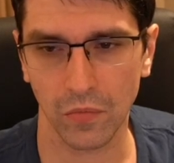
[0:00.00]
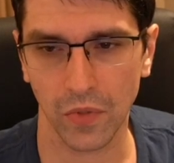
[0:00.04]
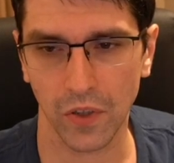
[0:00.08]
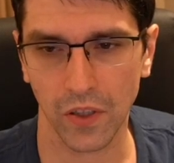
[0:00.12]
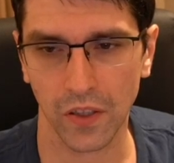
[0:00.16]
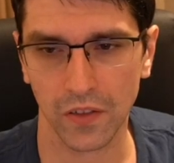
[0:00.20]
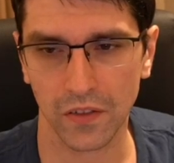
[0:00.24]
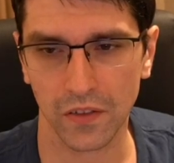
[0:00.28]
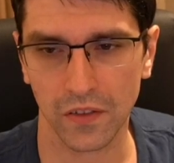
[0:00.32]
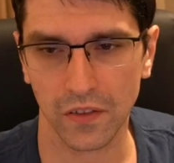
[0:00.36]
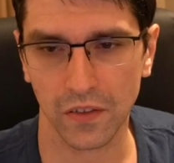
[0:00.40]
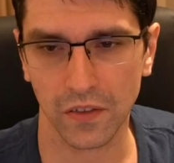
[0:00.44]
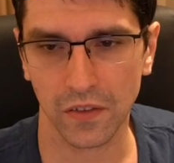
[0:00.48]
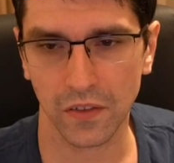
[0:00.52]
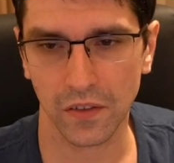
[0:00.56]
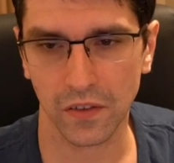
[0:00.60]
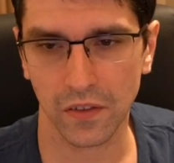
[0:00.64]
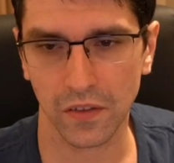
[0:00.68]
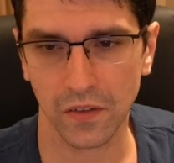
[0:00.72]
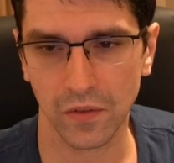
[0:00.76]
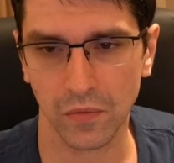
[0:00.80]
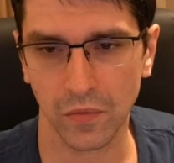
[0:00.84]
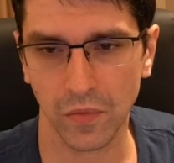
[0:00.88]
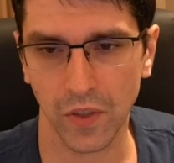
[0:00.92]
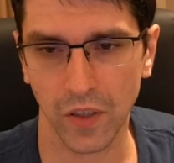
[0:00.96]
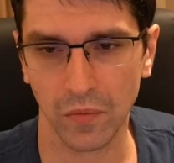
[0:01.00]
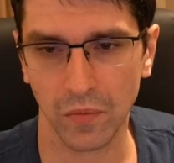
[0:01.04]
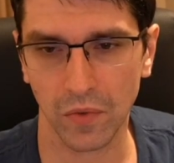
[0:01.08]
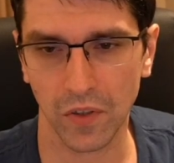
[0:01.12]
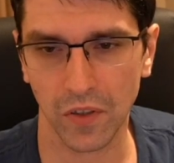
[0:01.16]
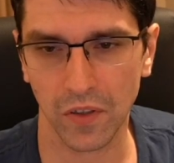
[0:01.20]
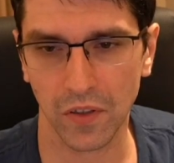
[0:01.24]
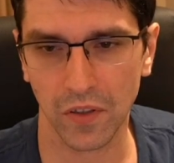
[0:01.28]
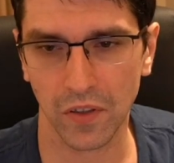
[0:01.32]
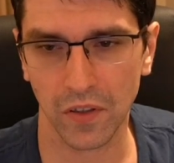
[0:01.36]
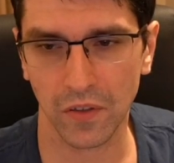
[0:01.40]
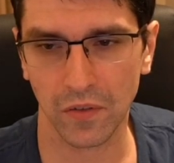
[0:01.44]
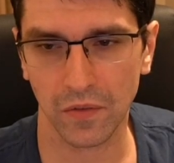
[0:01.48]
But
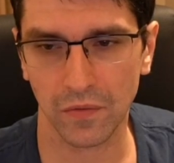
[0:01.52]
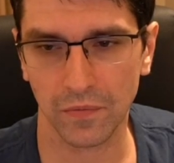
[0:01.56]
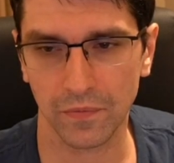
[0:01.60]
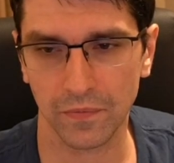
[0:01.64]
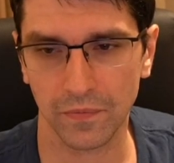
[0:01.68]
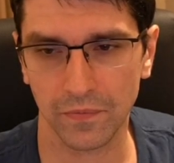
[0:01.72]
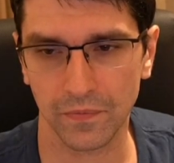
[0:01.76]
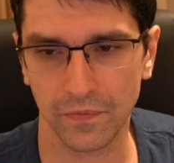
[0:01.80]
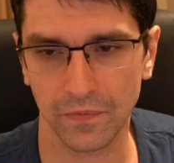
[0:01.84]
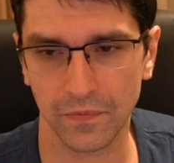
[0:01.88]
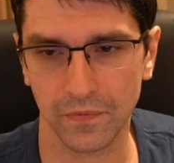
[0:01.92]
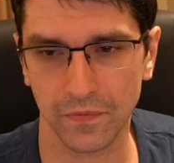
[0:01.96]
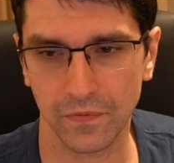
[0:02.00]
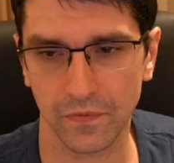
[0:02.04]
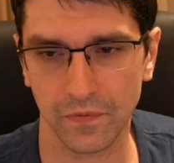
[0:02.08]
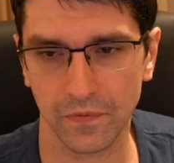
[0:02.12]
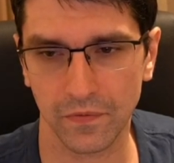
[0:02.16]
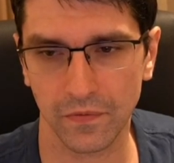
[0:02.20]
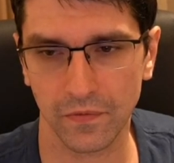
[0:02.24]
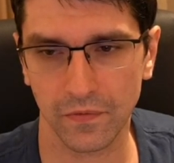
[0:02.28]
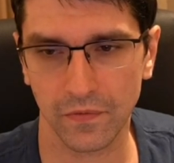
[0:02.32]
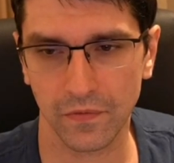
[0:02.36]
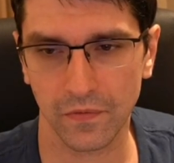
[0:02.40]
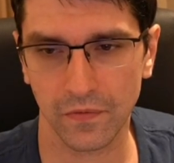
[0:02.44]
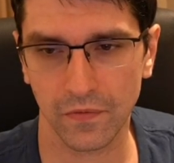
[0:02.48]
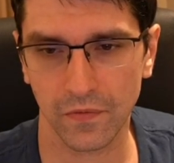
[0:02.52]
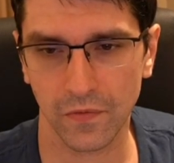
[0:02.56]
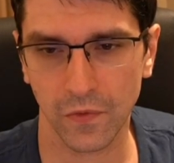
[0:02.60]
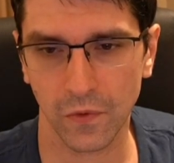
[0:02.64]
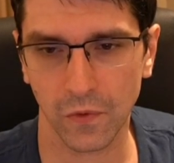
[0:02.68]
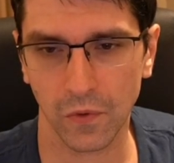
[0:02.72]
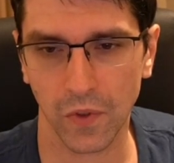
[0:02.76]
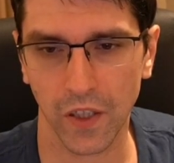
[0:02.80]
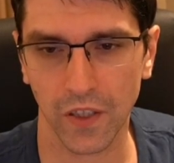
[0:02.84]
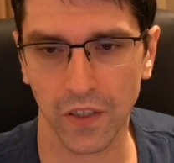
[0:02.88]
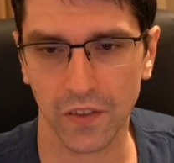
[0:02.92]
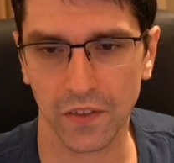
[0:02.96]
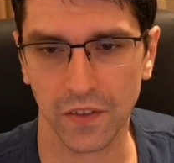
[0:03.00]
maybe
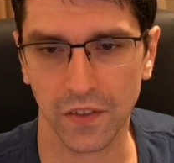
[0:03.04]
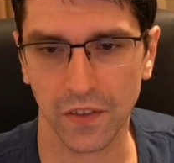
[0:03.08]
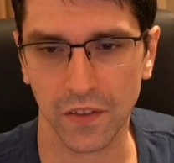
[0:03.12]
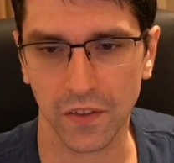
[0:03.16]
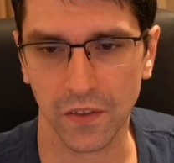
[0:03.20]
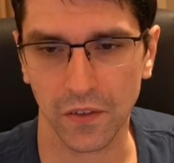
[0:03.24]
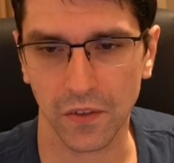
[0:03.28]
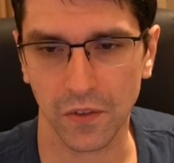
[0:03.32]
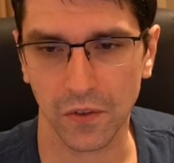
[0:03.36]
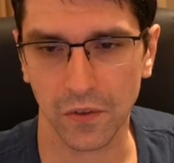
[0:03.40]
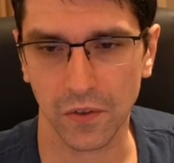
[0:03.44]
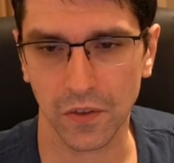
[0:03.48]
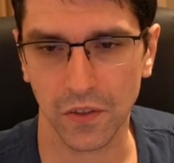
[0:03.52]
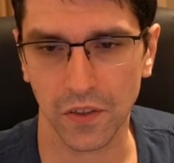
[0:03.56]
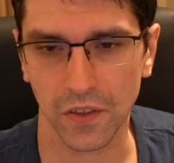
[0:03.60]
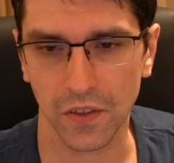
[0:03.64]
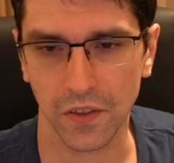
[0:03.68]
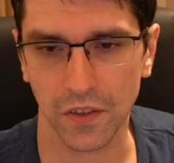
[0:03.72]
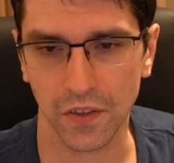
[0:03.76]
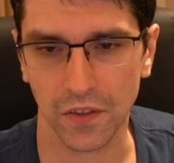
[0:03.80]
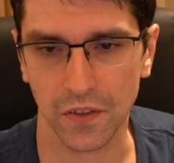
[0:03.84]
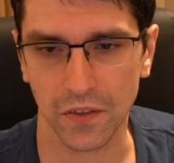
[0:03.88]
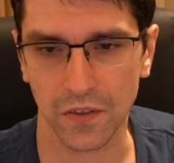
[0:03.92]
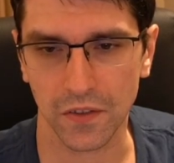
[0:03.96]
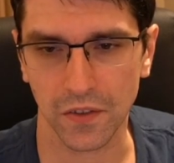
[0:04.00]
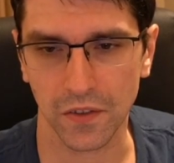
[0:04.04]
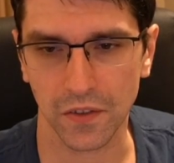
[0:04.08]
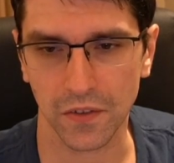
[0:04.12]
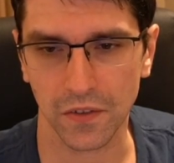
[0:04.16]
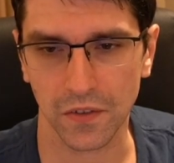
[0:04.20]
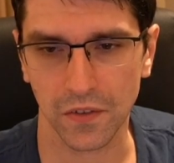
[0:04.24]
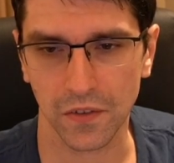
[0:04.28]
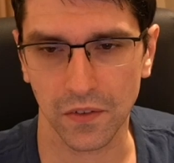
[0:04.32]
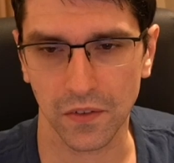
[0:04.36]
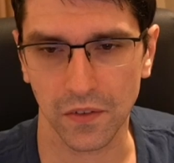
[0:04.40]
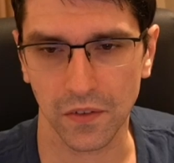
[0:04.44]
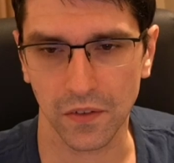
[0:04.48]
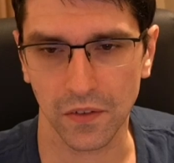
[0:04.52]
white can go here
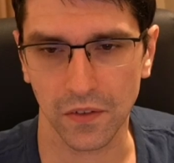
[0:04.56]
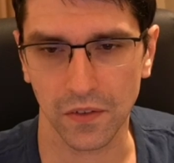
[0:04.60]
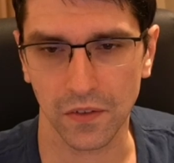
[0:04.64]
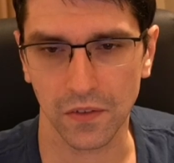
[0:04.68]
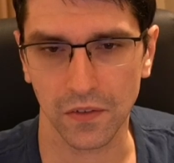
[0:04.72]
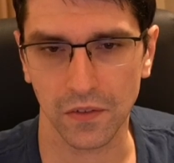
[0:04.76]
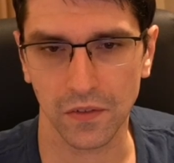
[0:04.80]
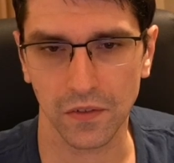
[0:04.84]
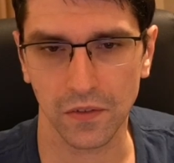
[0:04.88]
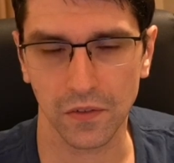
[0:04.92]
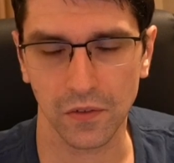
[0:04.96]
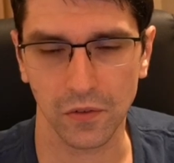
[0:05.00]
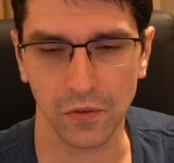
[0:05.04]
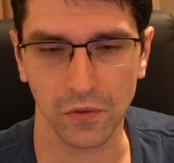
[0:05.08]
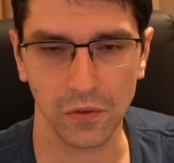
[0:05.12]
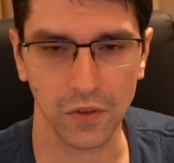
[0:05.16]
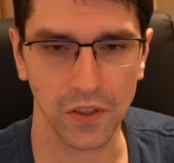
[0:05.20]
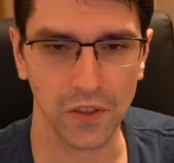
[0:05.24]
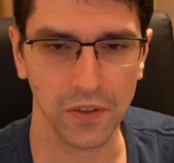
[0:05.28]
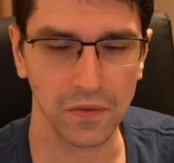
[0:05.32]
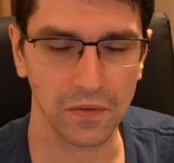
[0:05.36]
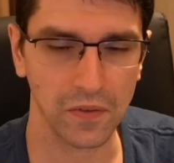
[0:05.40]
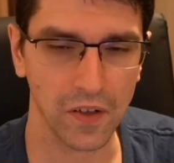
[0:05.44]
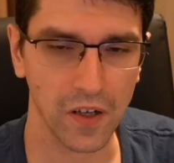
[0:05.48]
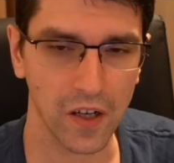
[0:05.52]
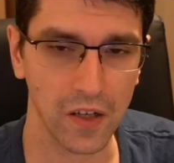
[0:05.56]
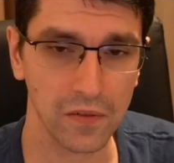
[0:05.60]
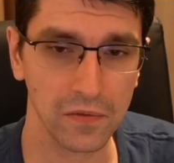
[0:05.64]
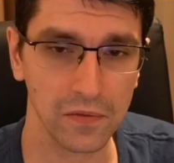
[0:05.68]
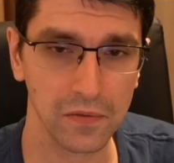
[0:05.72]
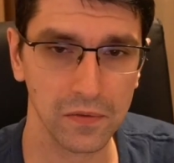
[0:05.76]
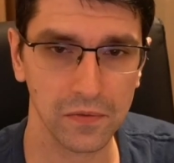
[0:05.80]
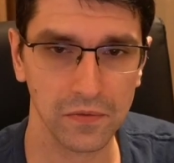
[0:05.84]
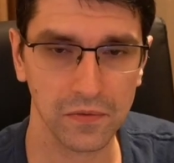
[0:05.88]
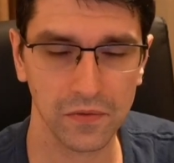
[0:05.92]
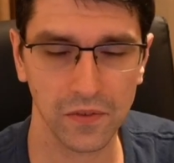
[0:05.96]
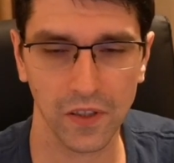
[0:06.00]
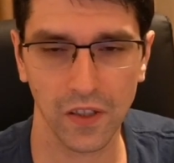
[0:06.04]
just rook e5.